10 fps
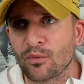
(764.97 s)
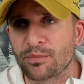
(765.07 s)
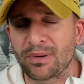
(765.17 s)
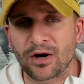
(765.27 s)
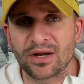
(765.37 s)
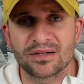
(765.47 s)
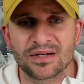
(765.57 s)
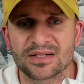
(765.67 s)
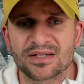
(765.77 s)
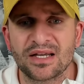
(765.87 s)
Perry and
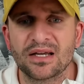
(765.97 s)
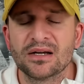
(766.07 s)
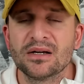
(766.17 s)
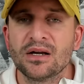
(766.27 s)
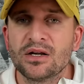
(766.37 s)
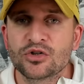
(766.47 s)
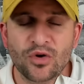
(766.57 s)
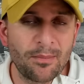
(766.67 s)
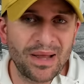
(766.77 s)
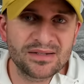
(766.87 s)
Dusty,
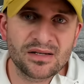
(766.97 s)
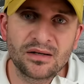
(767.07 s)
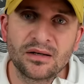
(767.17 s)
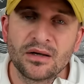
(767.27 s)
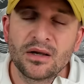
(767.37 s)
Trey Benson.